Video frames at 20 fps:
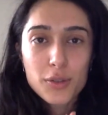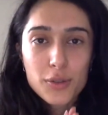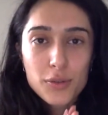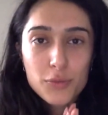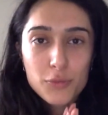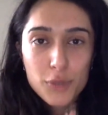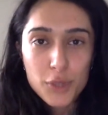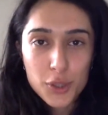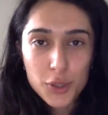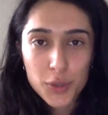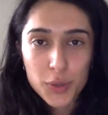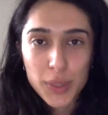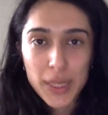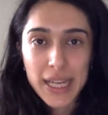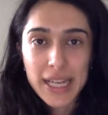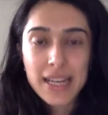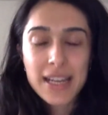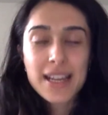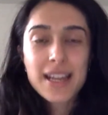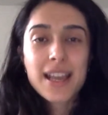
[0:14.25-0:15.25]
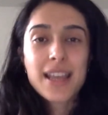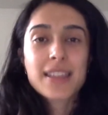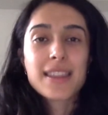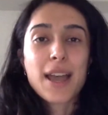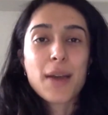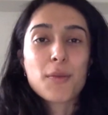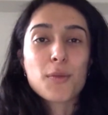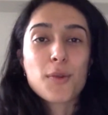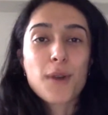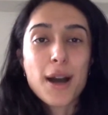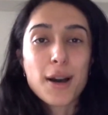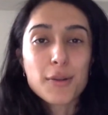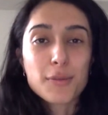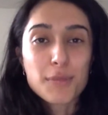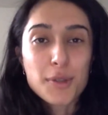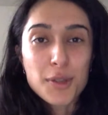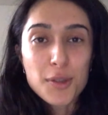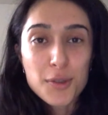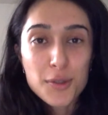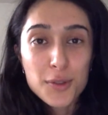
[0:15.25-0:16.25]
retreat that will help
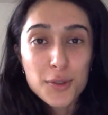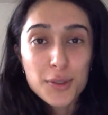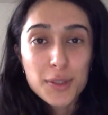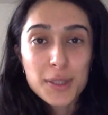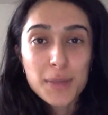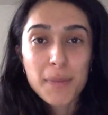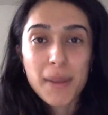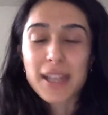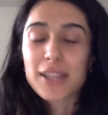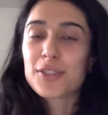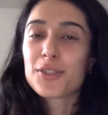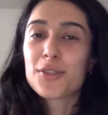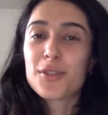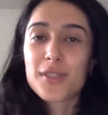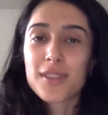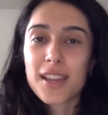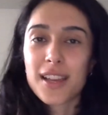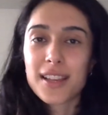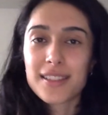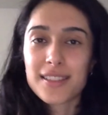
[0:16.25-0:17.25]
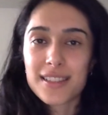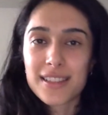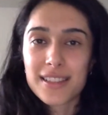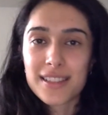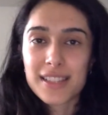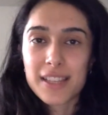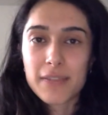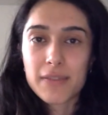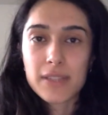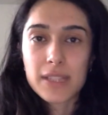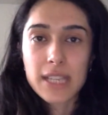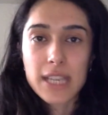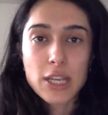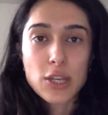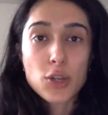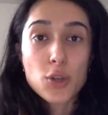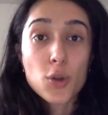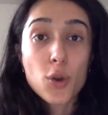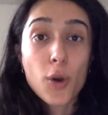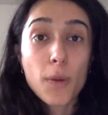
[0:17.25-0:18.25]
you to make 2017
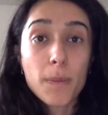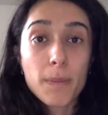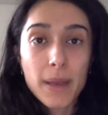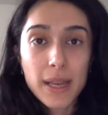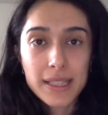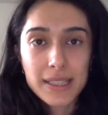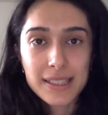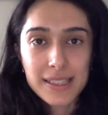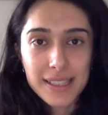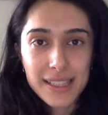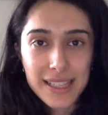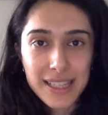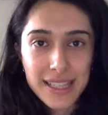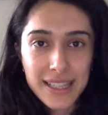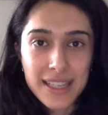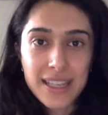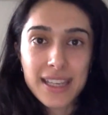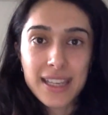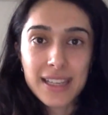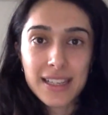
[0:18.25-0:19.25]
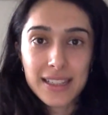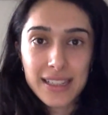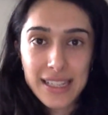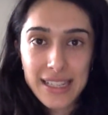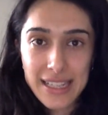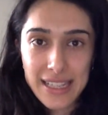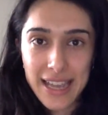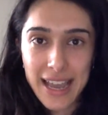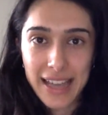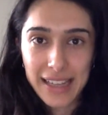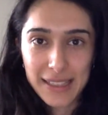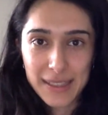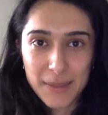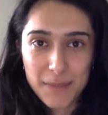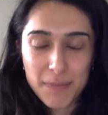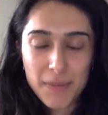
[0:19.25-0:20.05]
your best year yet.